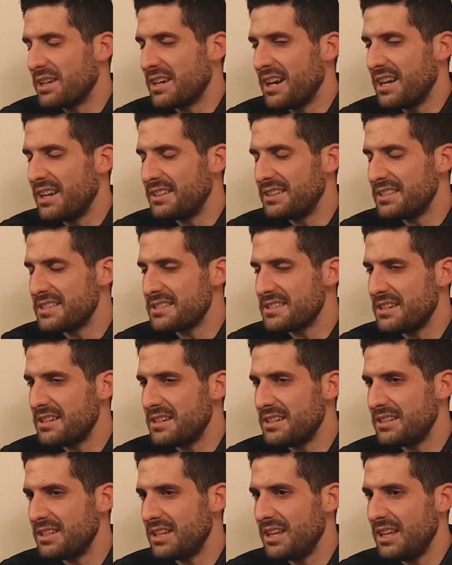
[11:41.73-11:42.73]
kind of
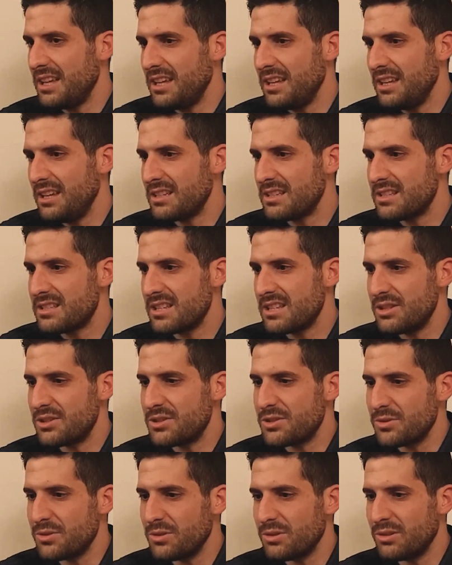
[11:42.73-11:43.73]
designed a
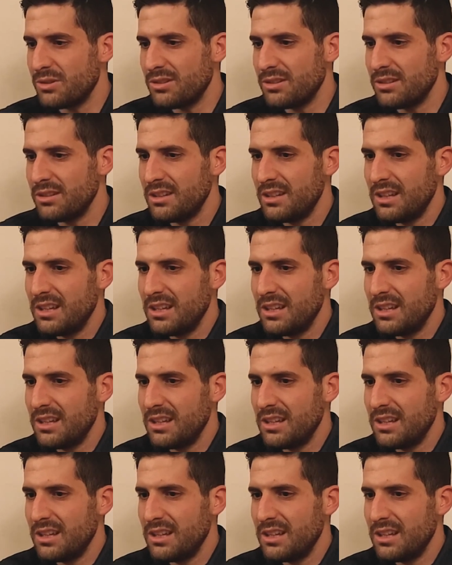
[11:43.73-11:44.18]
central